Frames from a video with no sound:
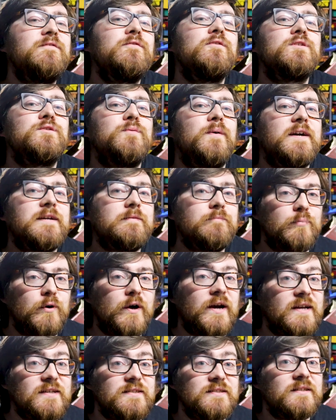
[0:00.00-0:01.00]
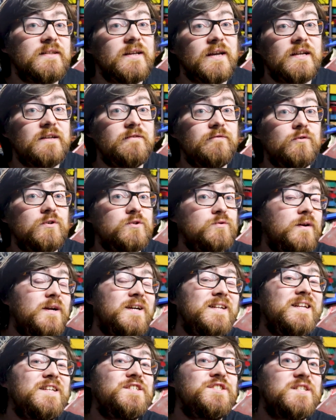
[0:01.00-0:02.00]
of Volkswagen Press and the head of
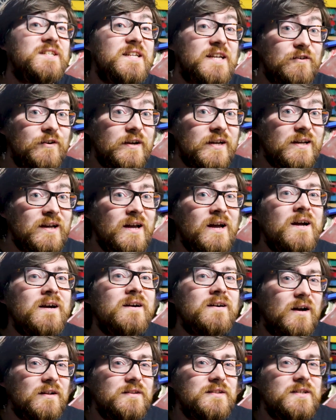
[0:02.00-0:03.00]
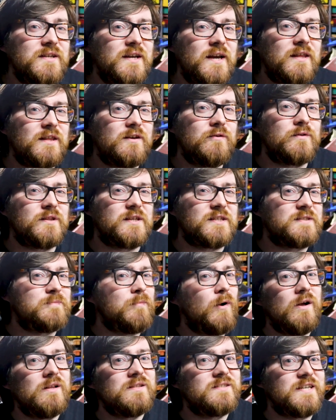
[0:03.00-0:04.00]
Volkswagen Engineering got together with a
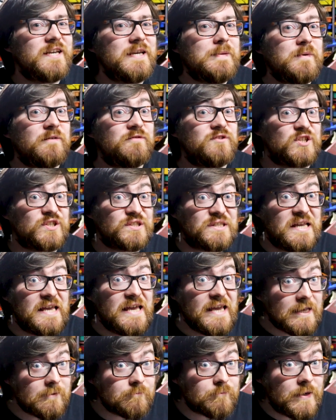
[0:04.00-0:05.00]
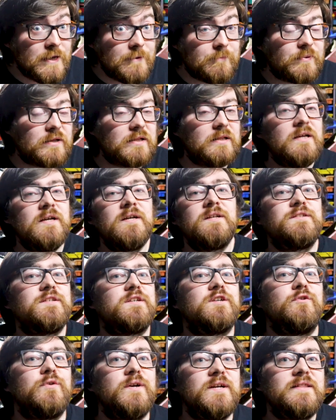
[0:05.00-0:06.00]
small team of just 8 people
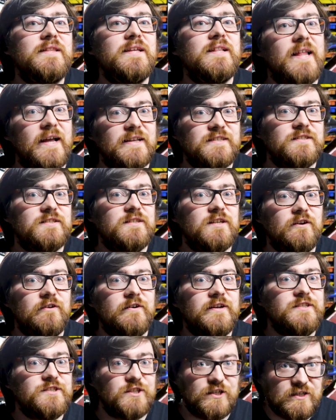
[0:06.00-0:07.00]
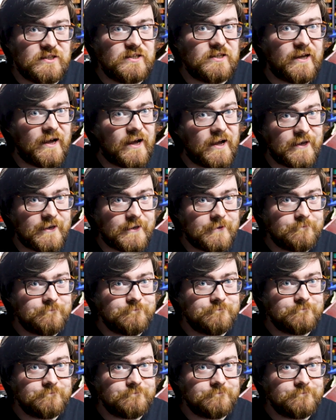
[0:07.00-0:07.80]
to create the legendary GTI.